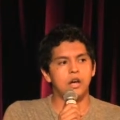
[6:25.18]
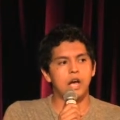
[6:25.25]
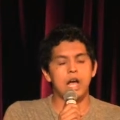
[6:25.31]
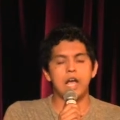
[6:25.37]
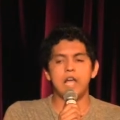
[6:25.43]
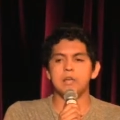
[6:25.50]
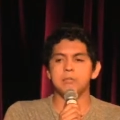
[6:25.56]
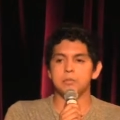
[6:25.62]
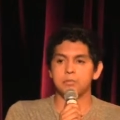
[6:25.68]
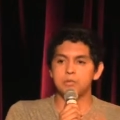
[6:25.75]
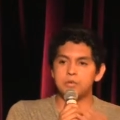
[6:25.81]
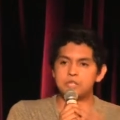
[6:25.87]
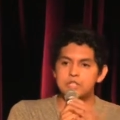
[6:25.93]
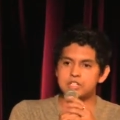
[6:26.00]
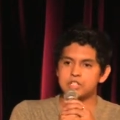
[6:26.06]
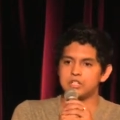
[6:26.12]
I am
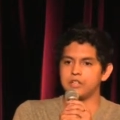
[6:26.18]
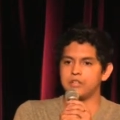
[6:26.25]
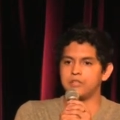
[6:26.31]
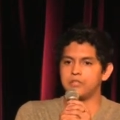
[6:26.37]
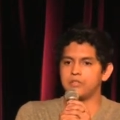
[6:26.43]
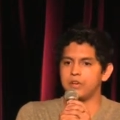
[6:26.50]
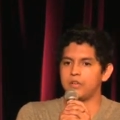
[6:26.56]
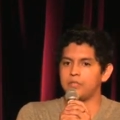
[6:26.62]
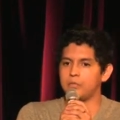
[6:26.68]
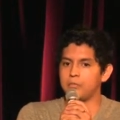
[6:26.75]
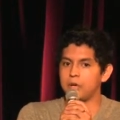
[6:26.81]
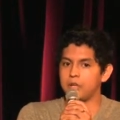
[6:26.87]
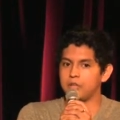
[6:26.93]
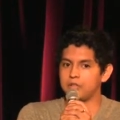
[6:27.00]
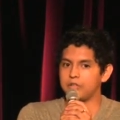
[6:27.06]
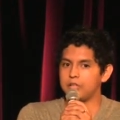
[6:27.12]
appreciative of the
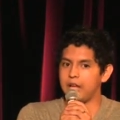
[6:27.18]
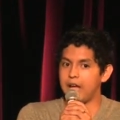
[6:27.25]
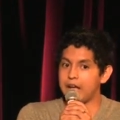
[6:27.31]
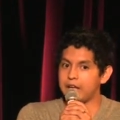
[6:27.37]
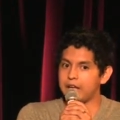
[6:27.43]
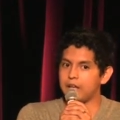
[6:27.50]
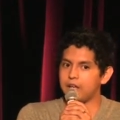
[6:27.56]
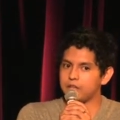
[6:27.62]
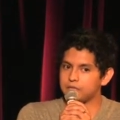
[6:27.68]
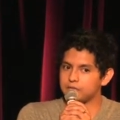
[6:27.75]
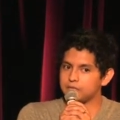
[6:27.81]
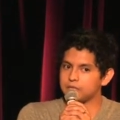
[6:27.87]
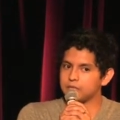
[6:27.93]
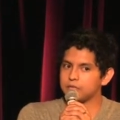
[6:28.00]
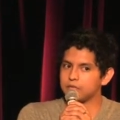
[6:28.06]
mother that I have.